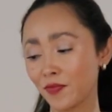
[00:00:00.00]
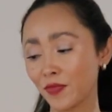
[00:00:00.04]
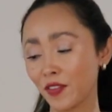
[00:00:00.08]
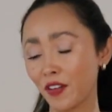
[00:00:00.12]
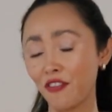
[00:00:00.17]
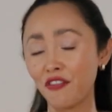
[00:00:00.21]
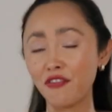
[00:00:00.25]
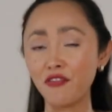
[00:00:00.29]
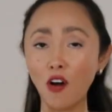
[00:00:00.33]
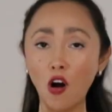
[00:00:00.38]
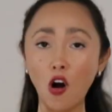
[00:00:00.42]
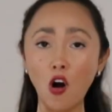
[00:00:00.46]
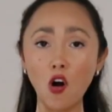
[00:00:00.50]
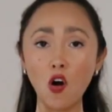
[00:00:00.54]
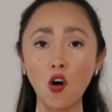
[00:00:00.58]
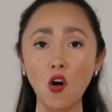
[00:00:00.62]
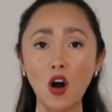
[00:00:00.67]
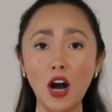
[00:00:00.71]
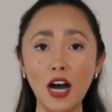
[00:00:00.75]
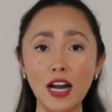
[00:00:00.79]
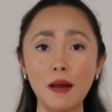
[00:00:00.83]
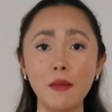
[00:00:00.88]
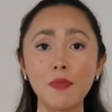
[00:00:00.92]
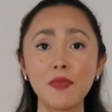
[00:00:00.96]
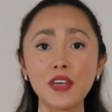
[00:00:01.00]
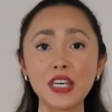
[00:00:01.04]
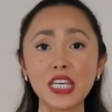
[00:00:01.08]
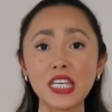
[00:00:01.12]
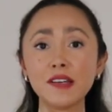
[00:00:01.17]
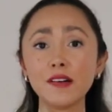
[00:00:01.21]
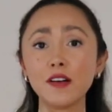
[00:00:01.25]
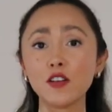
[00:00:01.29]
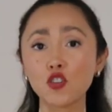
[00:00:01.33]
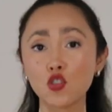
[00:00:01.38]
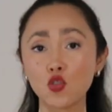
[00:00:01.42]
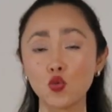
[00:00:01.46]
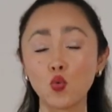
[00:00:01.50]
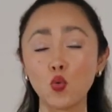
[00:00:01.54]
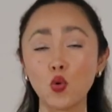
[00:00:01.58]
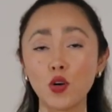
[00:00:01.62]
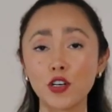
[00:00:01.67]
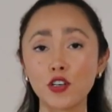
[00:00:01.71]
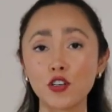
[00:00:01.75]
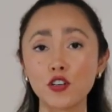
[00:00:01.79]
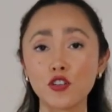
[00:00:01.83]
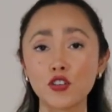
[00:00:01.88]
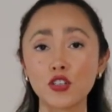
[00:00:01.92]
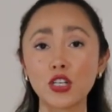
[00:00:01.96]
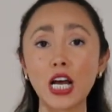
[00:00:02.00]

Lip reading: fall and I'm thinking about sweaters,